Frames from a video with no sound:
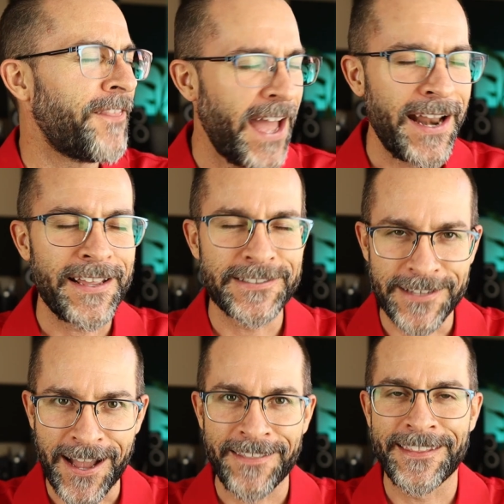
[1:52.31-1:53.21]
That is
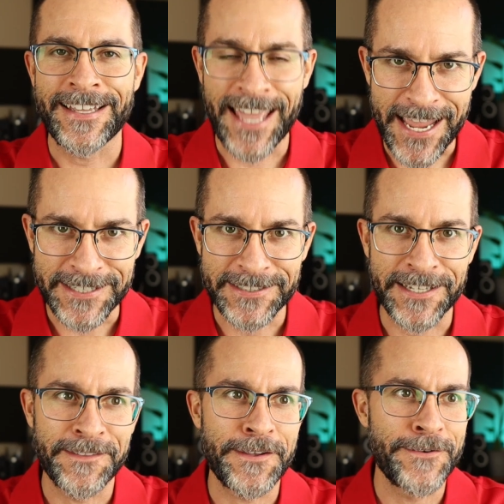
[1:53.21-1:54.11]
not the case.
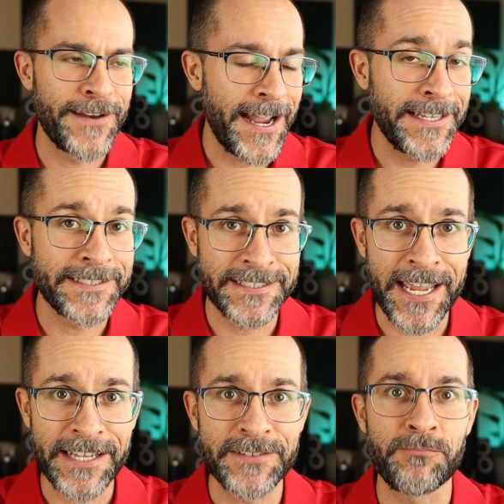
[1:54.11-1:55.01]
In the United
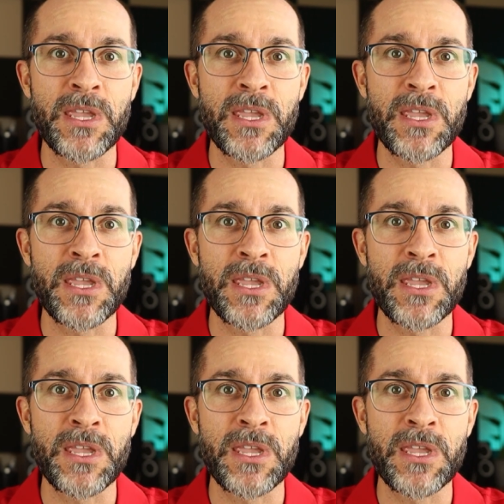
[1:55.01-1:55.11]
States,